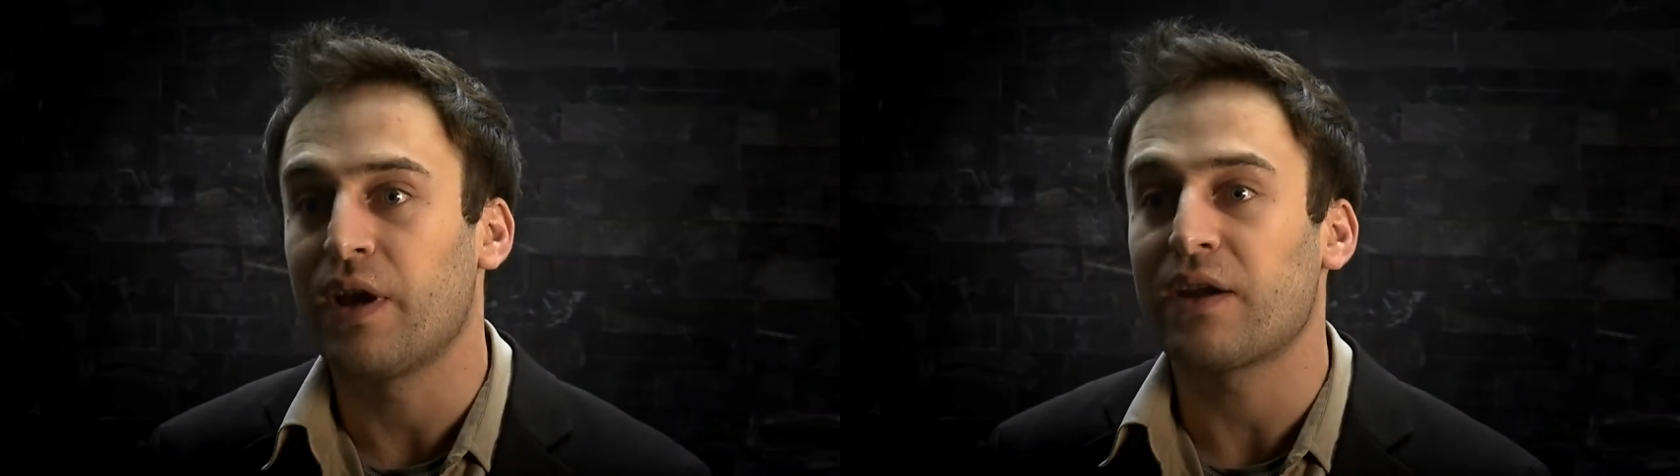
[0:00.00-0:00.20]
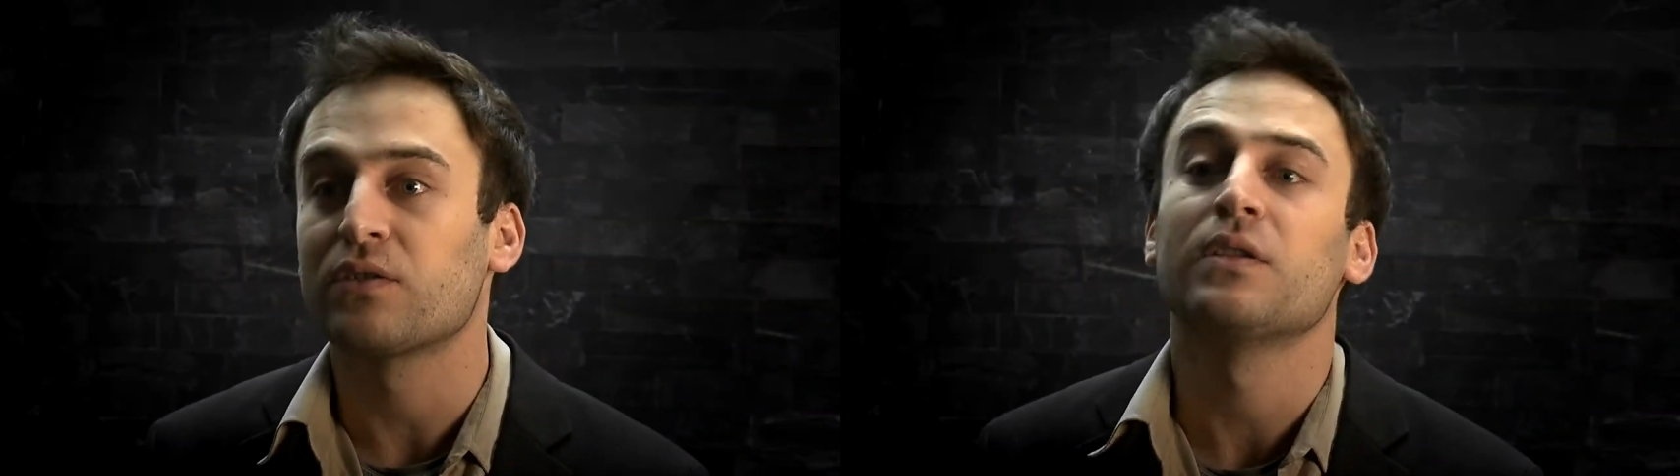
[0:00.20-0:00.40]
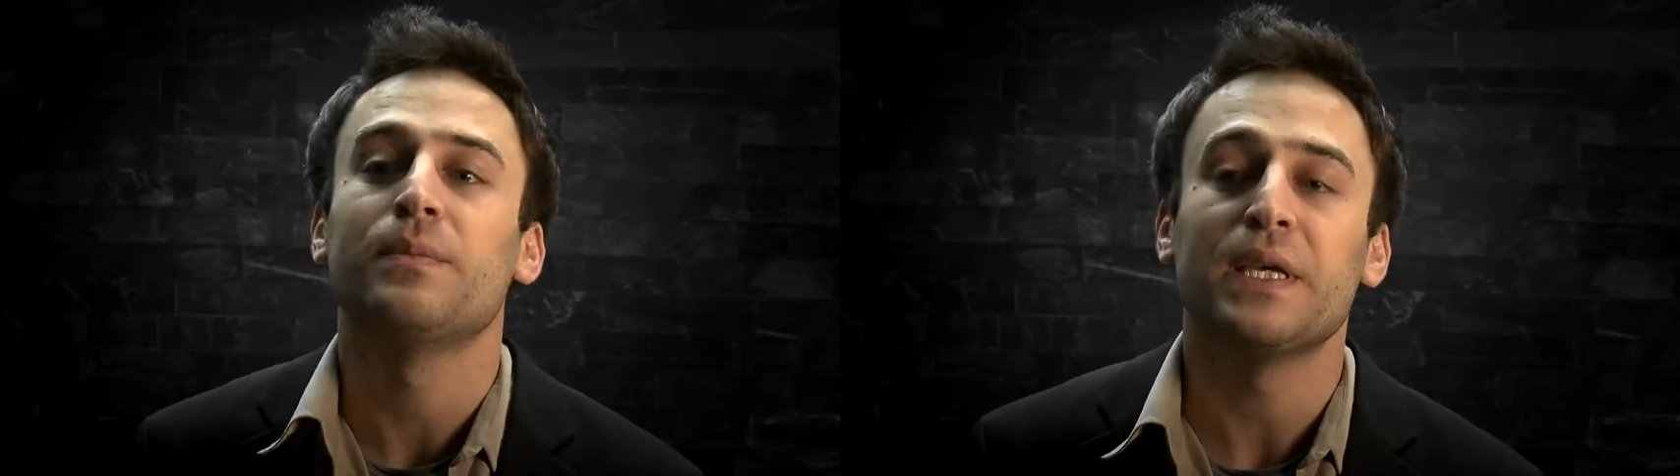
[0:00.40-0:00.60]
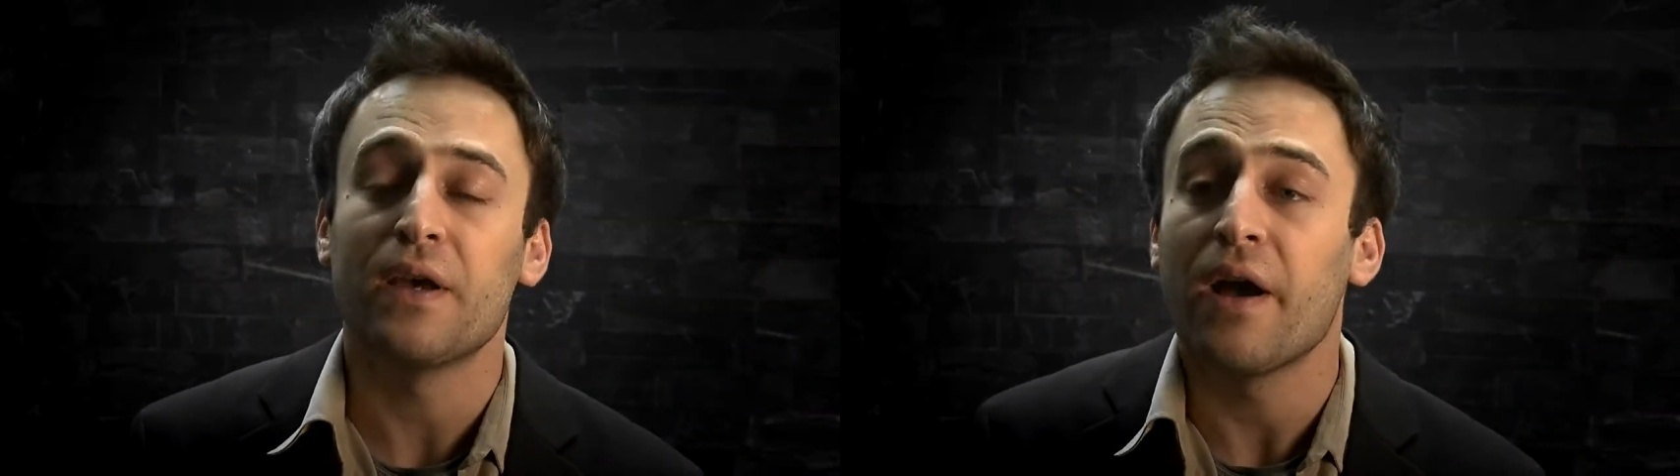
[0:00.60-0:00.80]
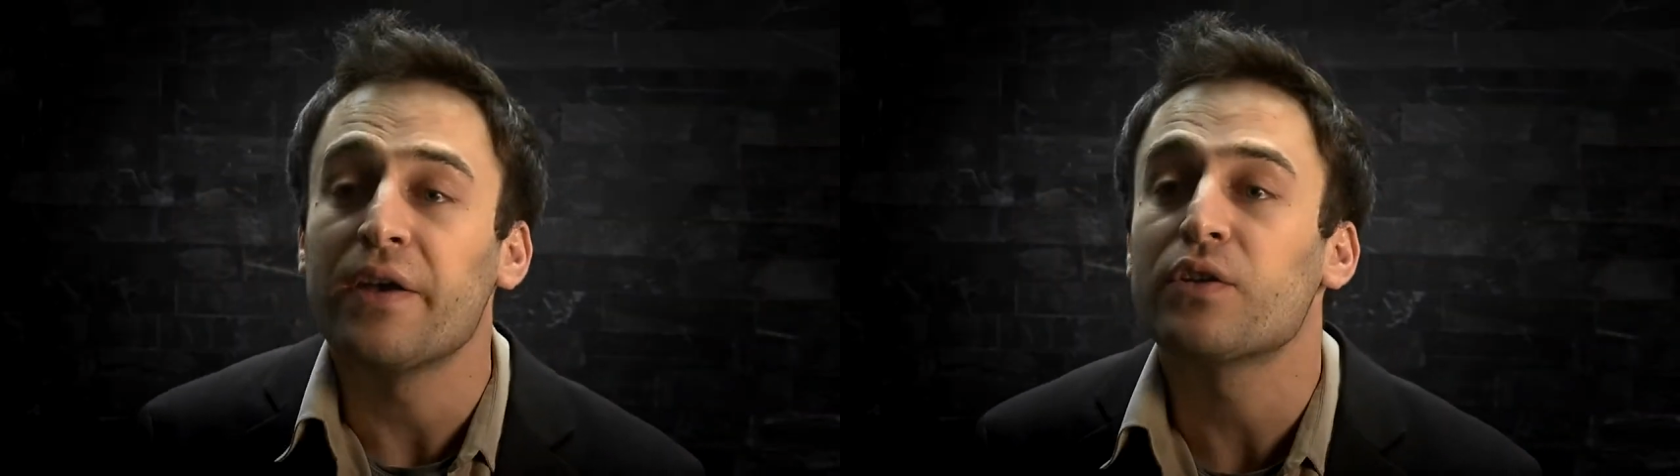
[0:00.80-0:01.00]
actually being
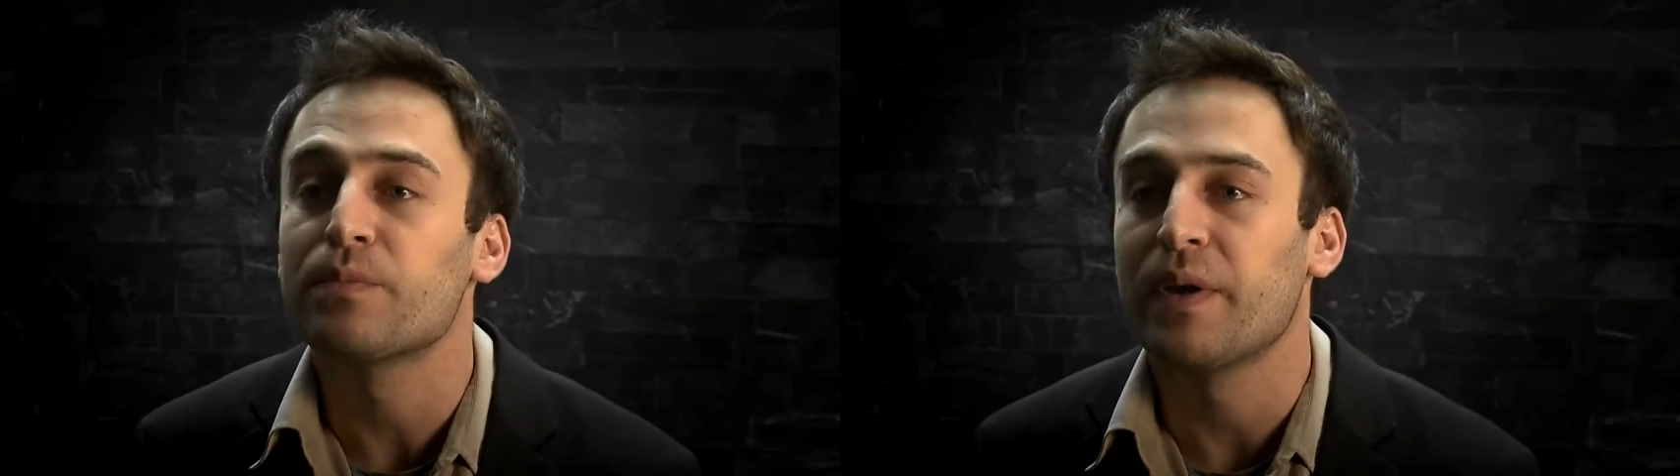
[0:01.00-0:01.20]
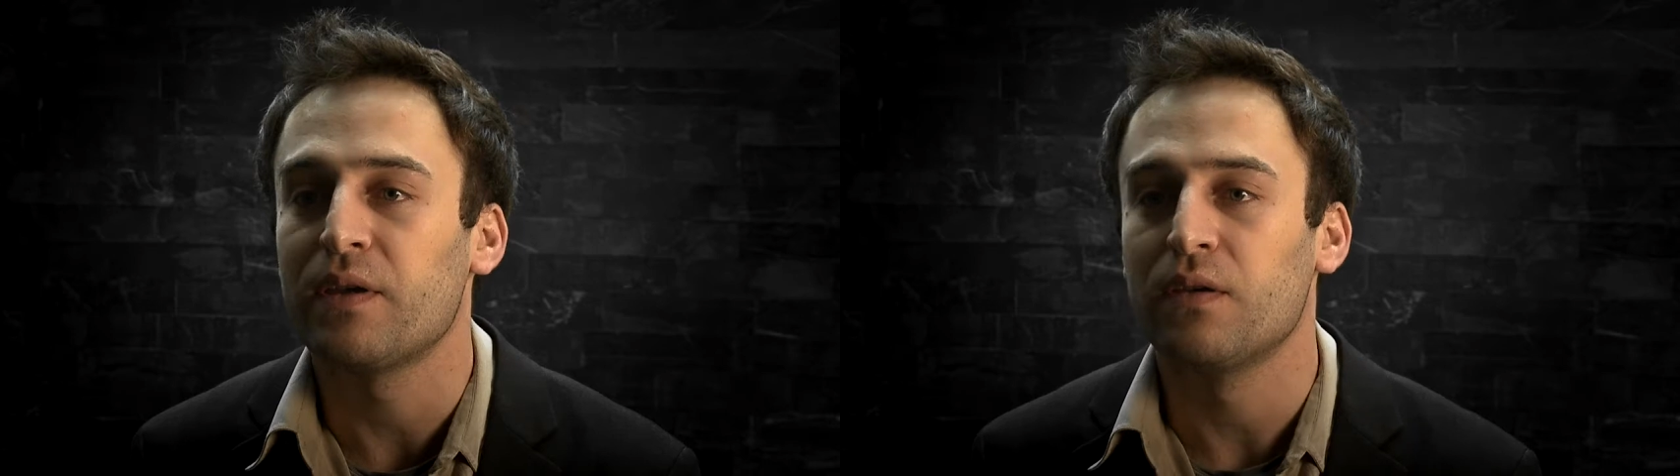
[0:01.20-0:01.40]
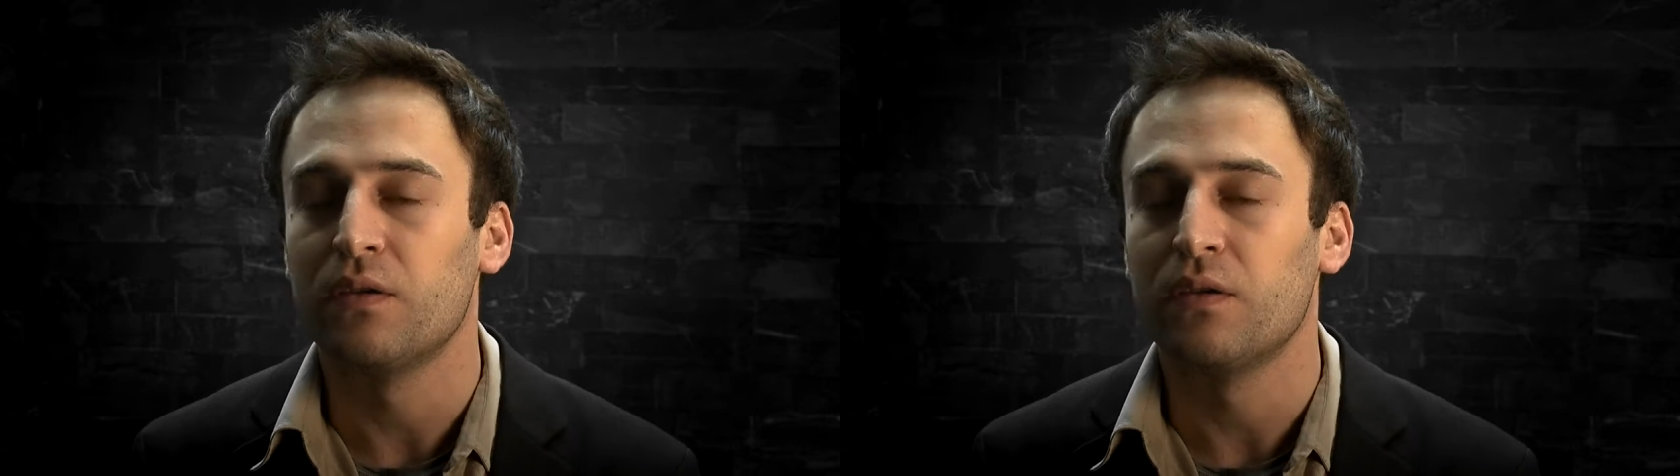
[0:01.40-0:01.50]
hired by